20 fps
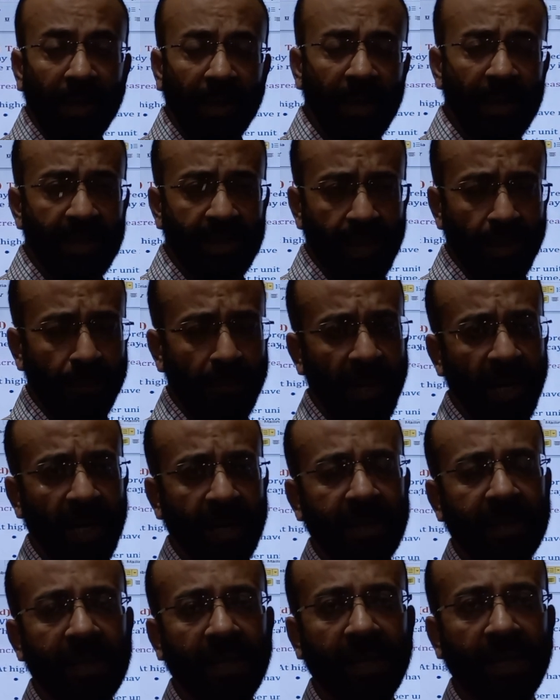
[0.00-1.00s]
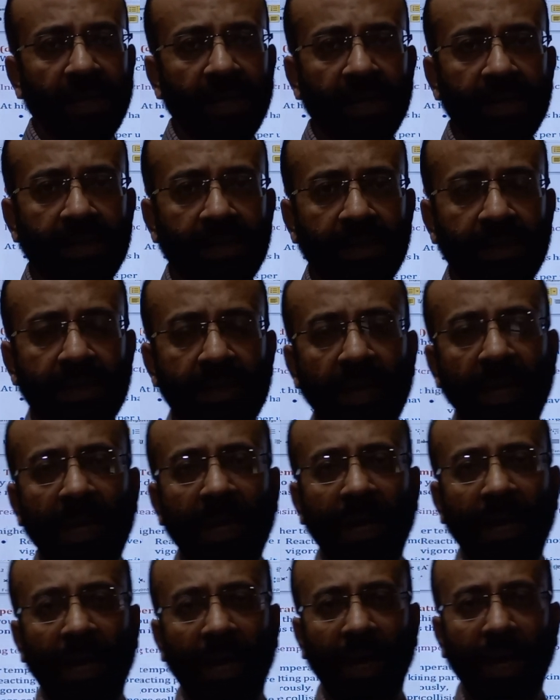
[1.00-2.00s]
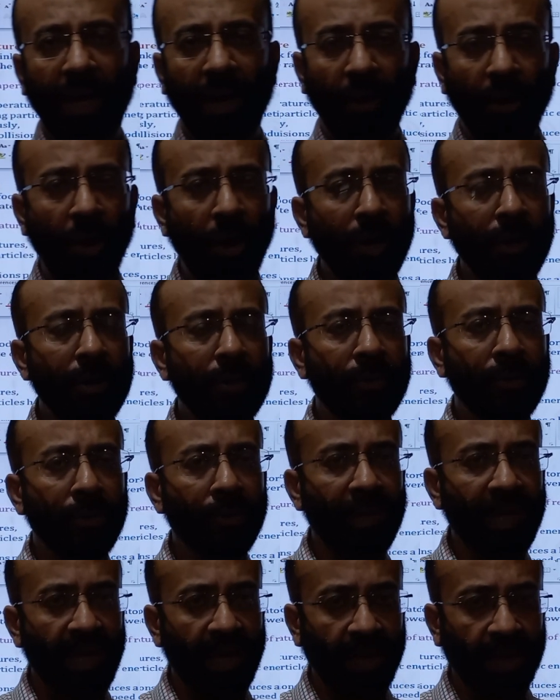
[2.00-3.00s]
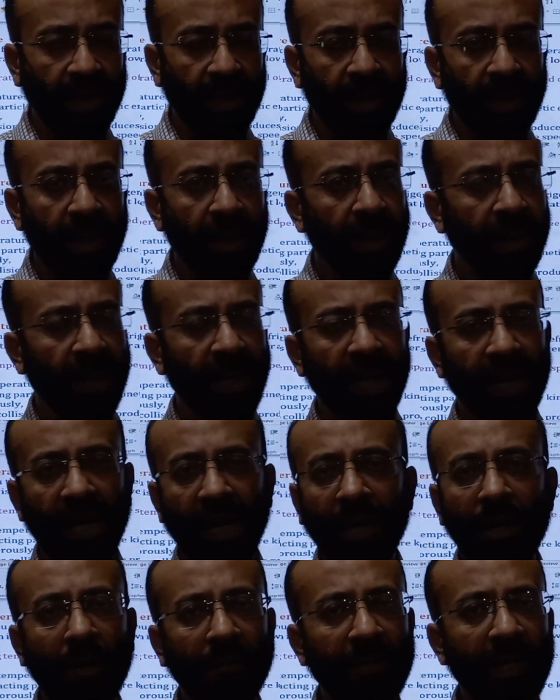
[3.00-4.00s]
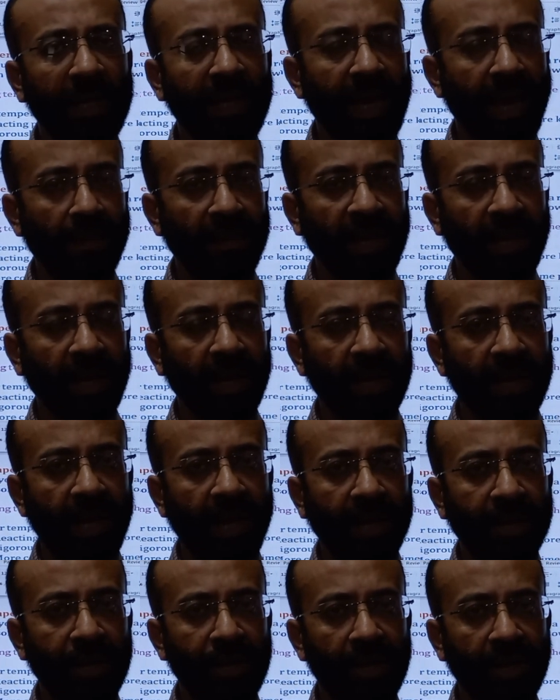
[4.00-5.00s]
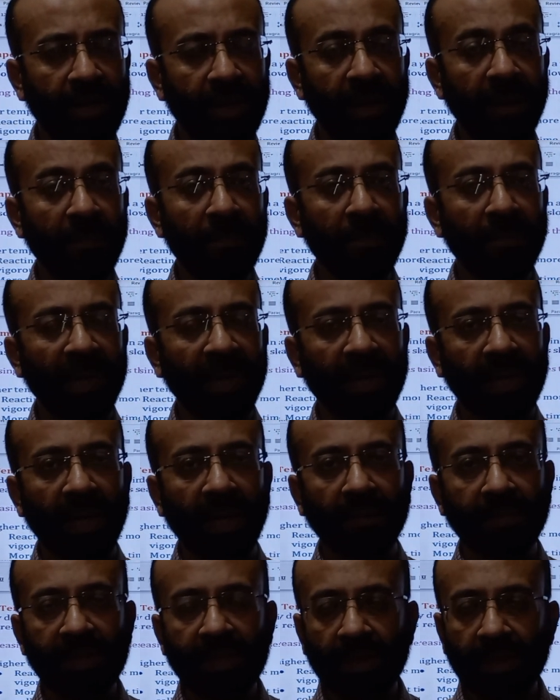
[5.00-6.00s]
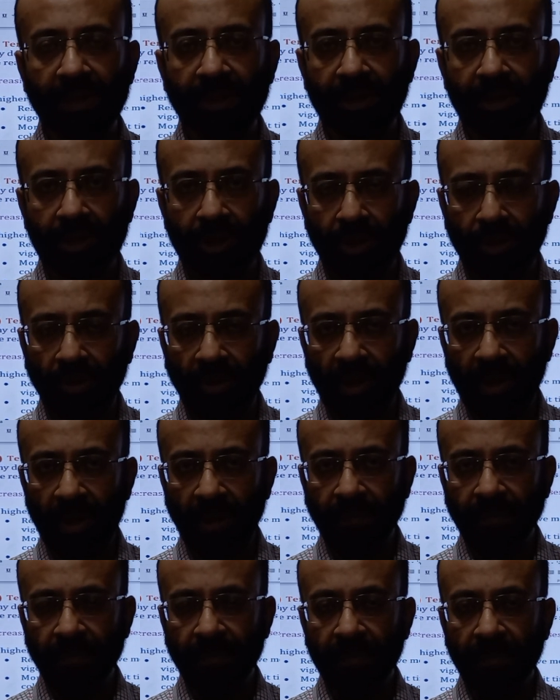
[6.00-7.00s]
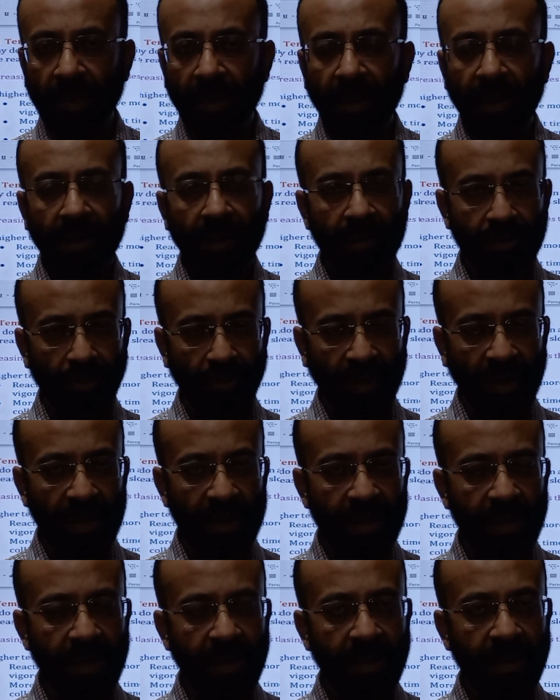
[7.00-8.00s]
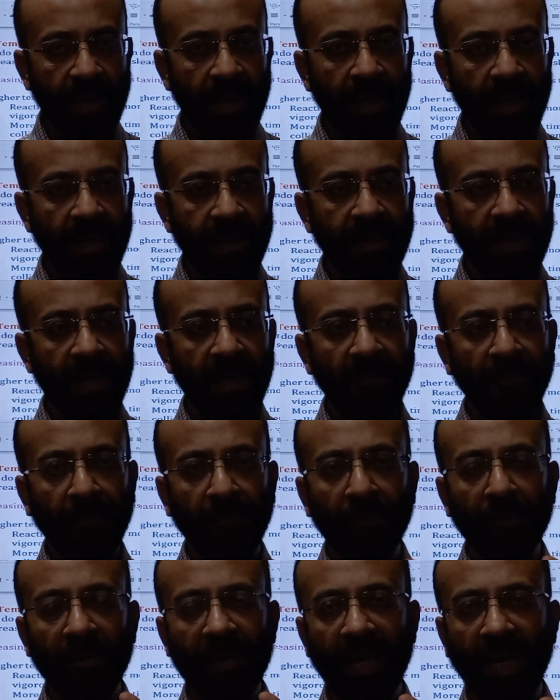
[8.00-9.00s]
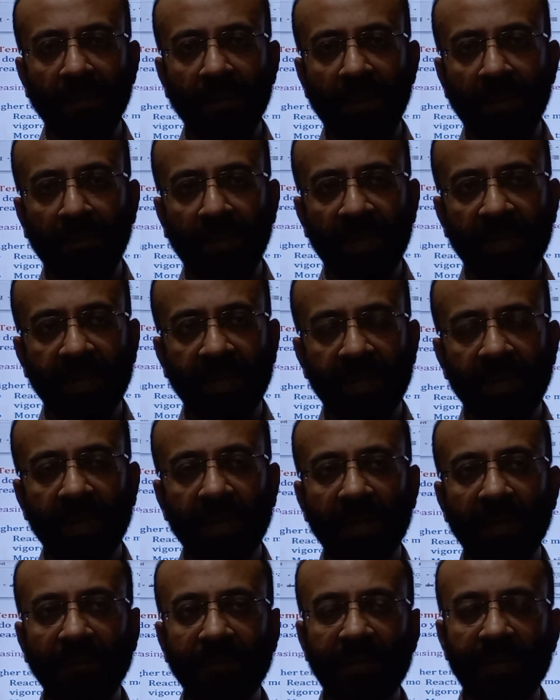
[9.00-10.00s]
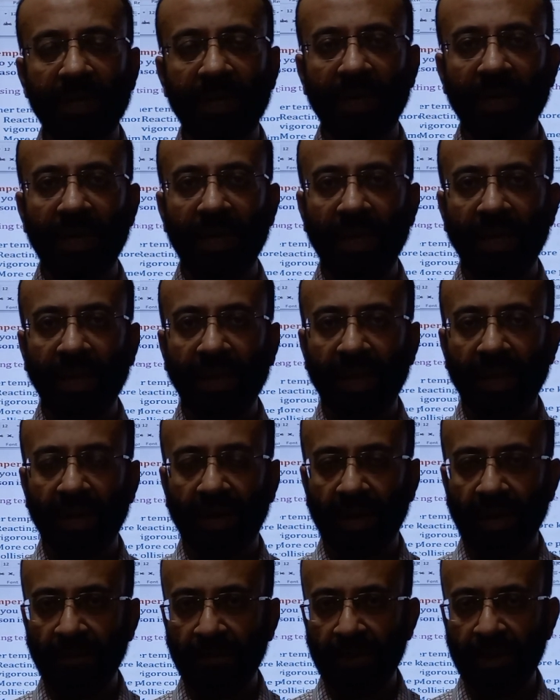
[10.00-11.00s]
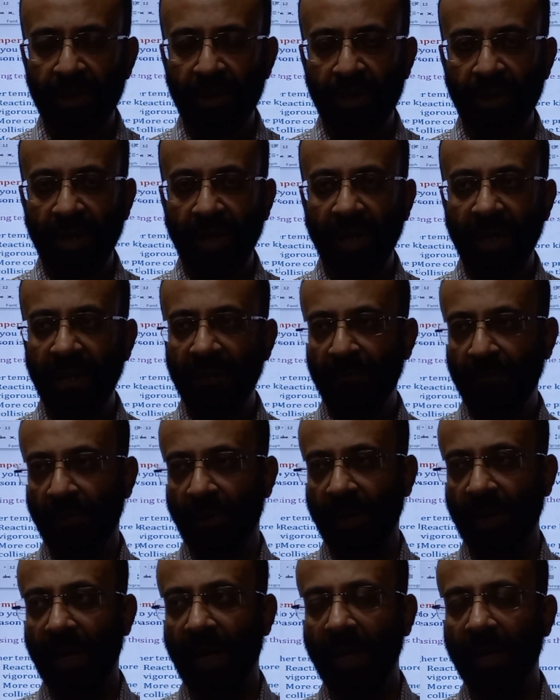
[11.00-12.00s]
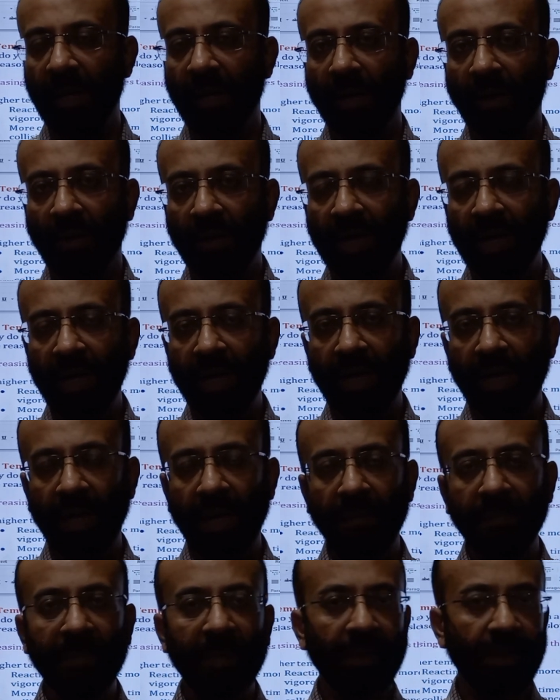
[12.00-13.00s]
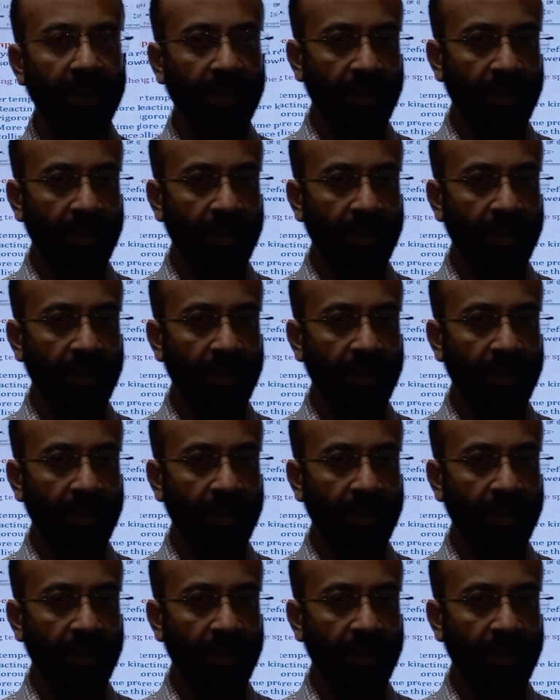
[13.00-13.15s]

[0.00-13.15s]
The simple answer is on cooling, the rate of the chemical reaction becomes slower. So this is the reason food can be preserved in the refrigerator for a longer time.